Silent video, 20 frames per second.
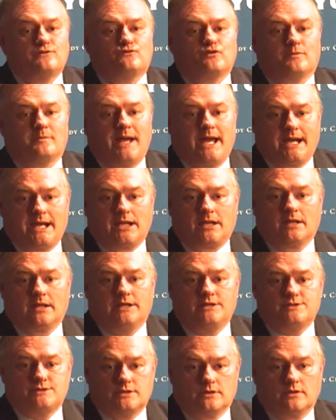dramatically
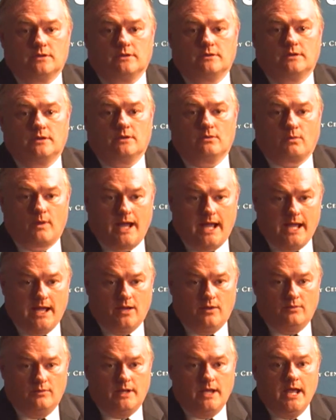turned
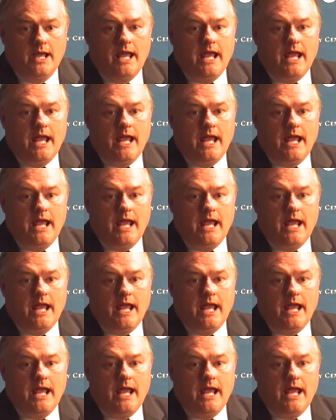around,